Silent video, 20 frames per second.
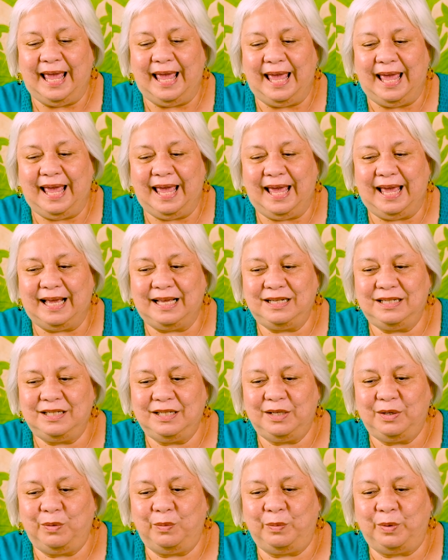
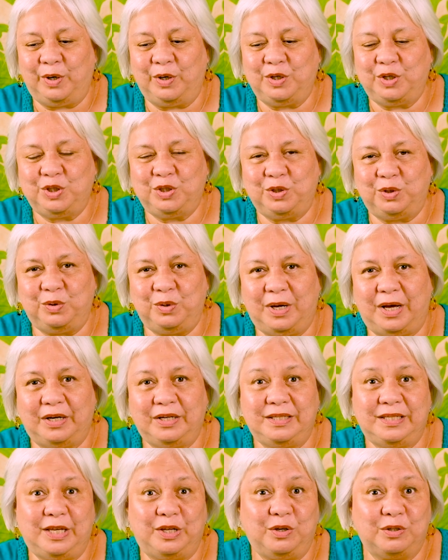and we're going to show you how to
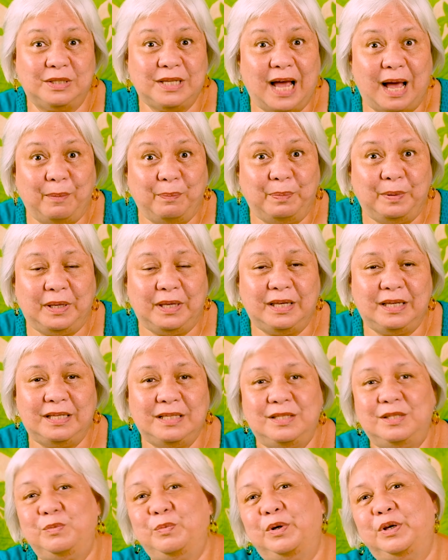take your top
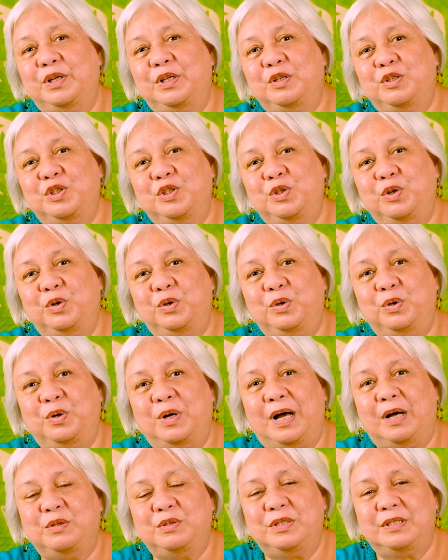piece we're going to show you
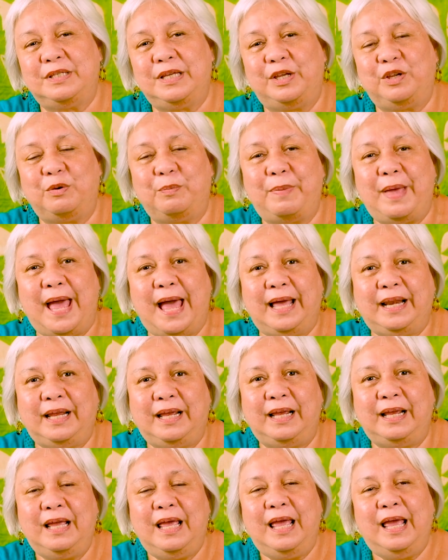how to take your
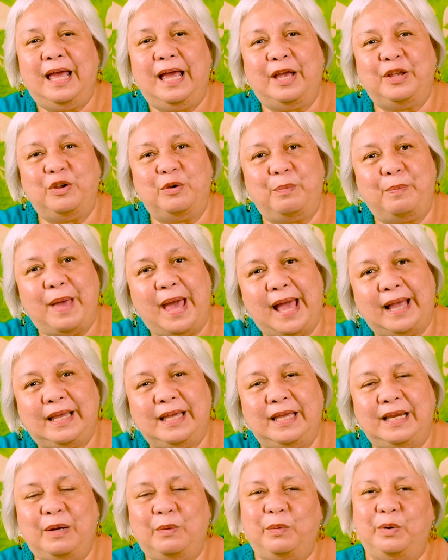batting and your
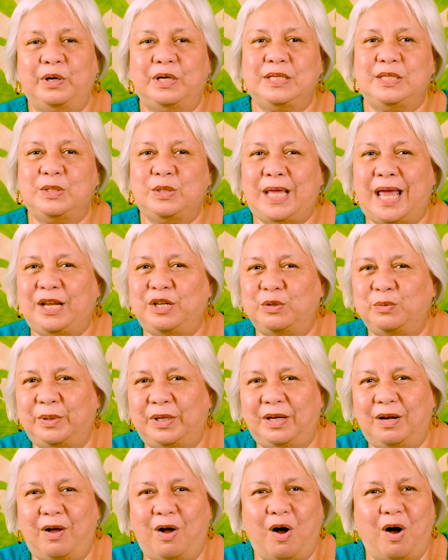backing and we're going to you
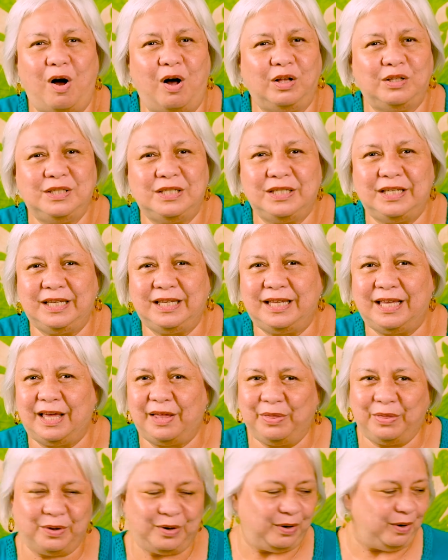it all
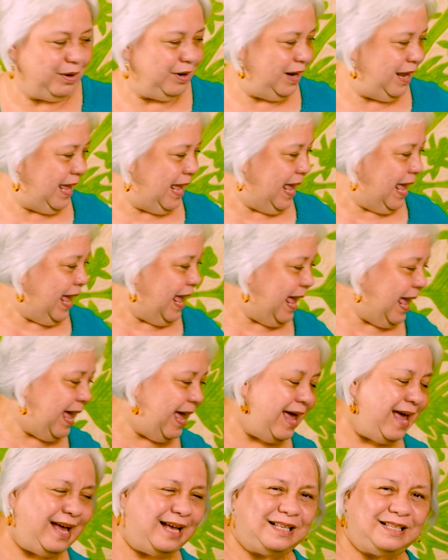together
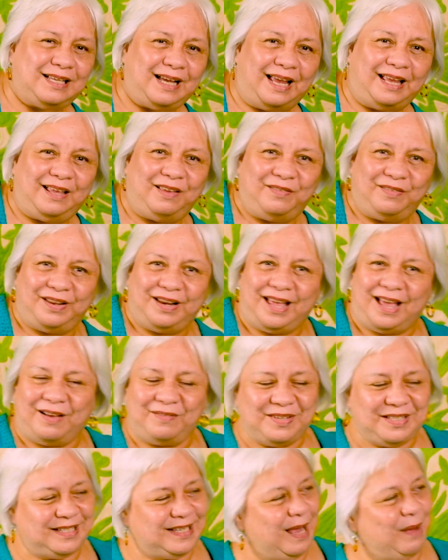and I even
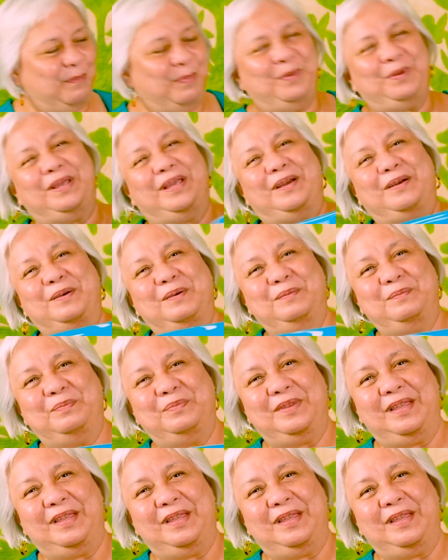have a sample here